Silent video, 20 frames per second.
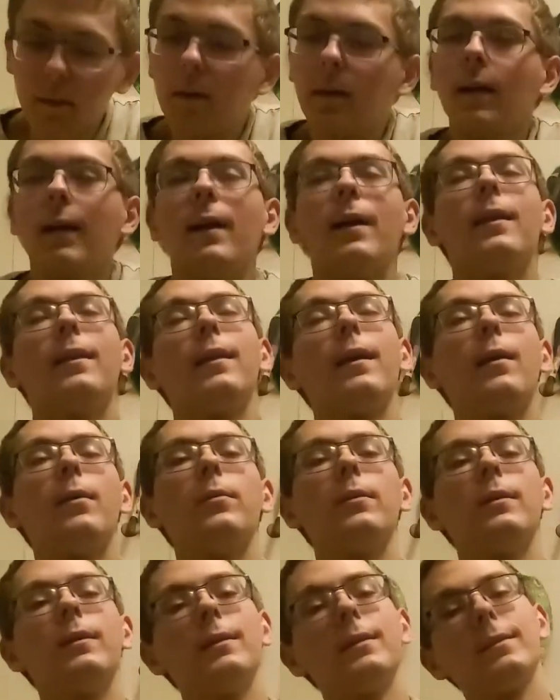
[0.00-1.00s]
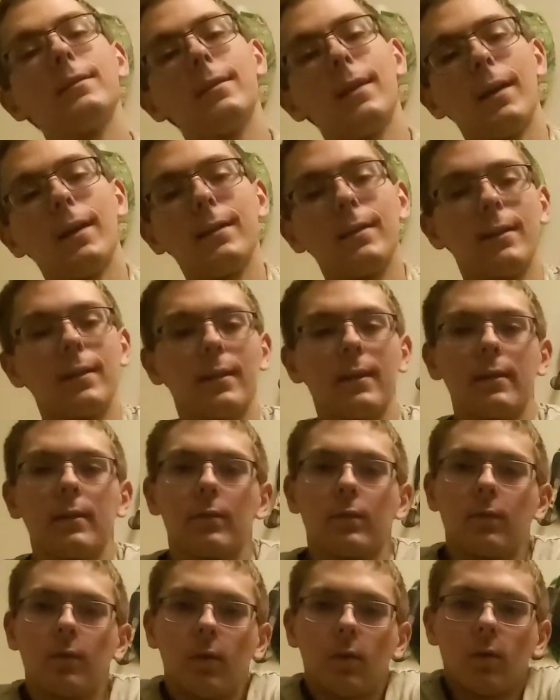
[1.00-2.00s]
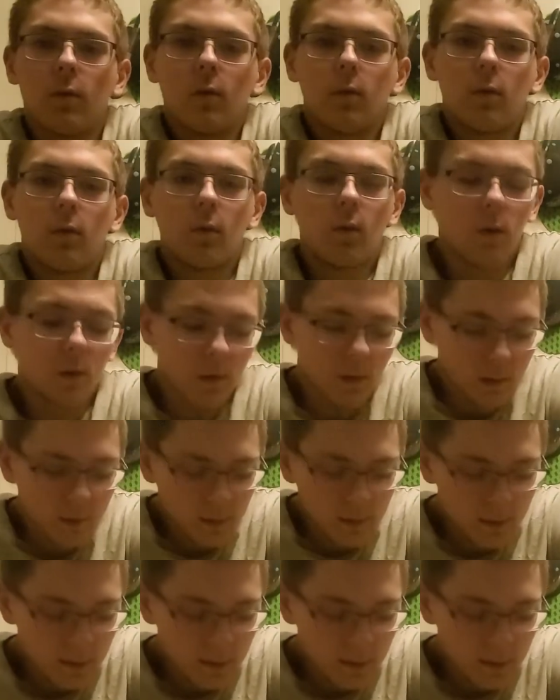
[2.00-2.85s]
that was Exodus 4.